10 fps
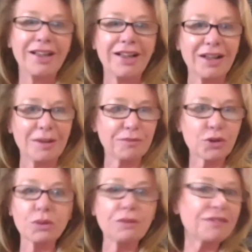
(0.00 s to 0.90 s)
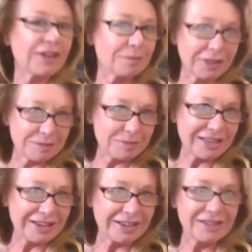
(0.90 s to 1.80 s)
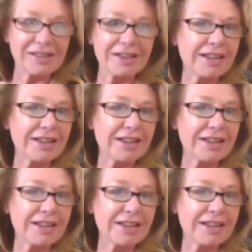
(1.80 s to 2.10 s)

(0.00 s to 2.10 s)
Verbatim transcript: um, virtual family meetings and